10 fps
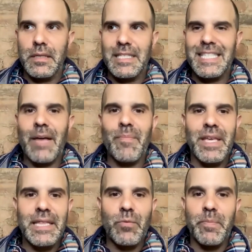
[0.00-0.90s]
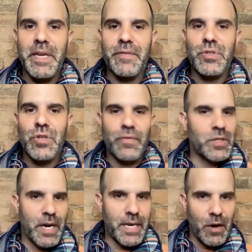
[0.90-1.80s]
something that would be of
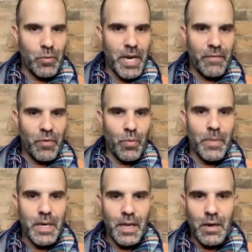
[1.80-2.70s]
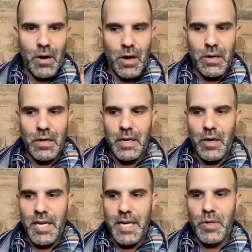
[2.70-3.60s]
service right now? And we have a woman in our in
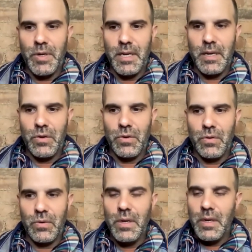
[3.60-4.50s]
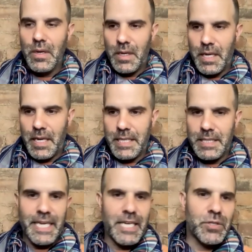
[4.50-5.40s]
our community who is
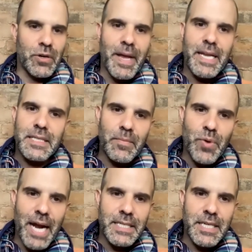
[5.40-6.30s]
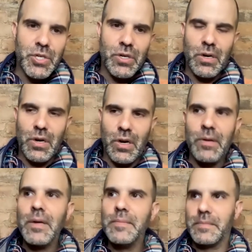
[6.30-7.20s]
an Eastern medicine practitioner.
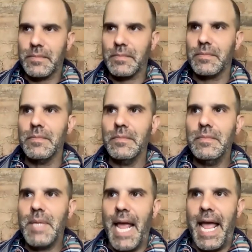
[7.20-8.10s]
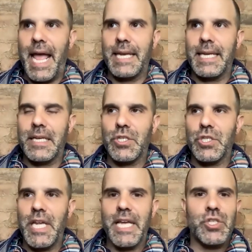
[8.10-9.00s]
And
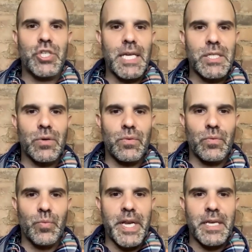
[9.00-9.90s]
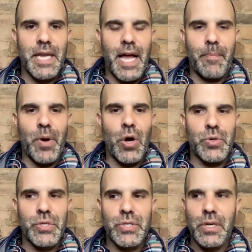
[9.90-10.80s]
she had just written a
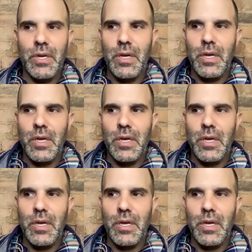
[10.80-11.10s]
post